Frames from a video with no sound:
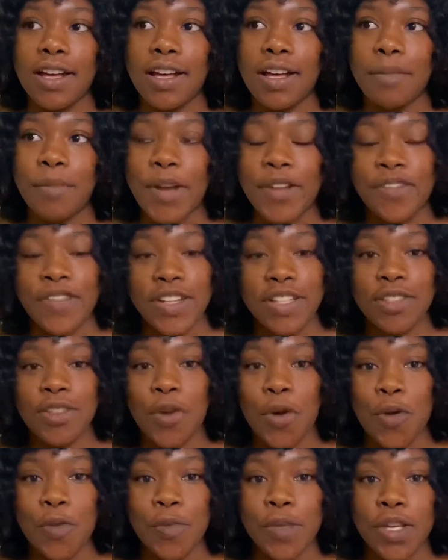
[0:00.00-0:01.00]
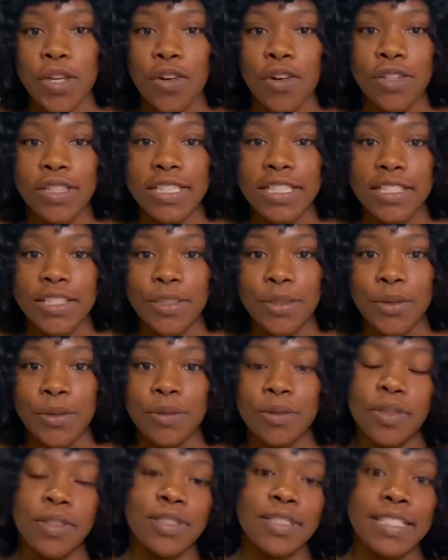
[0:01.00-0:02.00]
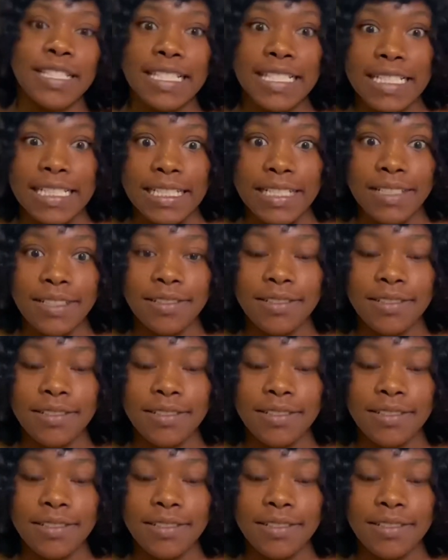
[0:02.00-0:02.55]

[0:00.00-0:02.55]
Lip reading: My friends call me Olaedo or D.